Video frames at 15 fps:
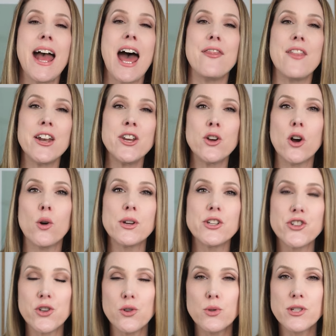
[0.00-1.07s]
and then you go and
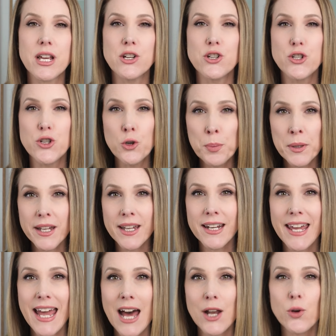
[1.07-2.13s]
choose a duplicate
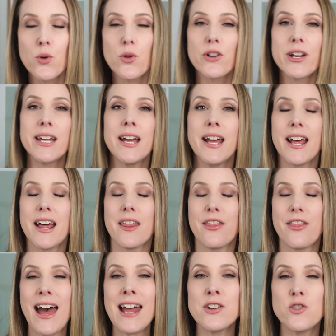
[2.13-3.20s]
category,
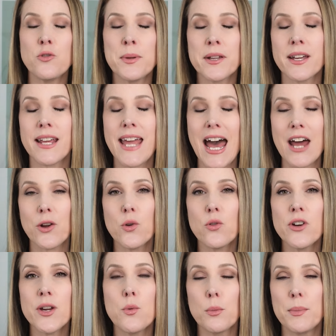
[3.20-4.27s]
that duplicate
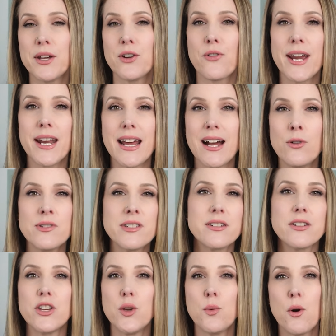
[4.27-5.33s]
category will be grayed out.
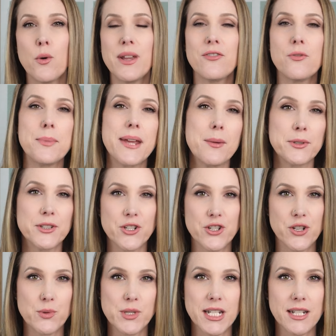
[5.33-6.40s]
You won't even be able to
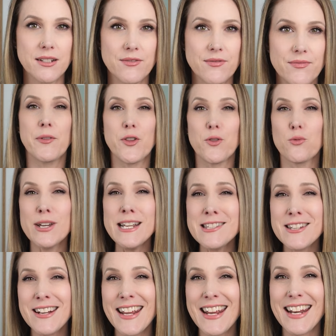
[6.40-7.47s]
choose it. But the
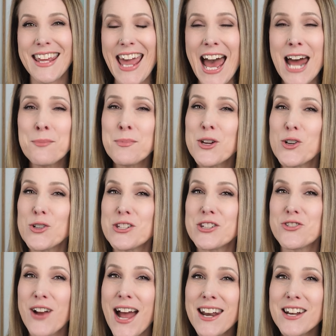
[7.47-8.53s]
reason it can be a good
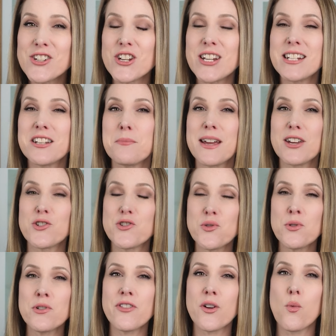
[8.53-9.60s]
strategy to make
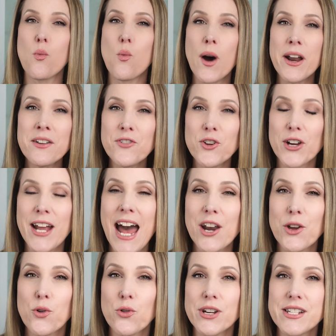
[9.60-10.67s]
sure that one of your
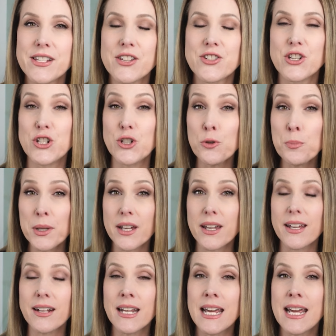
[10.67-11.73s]
categories is a
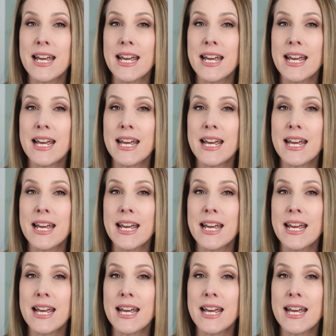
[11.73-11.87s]
duplicate